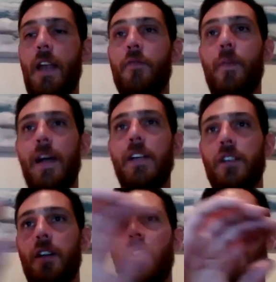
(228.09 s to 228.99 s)

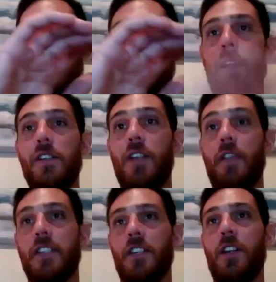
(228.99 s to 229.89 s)
information, I've just punched it in
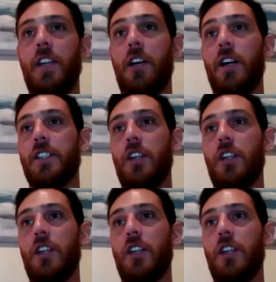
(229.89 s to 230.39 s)
the side there, guys.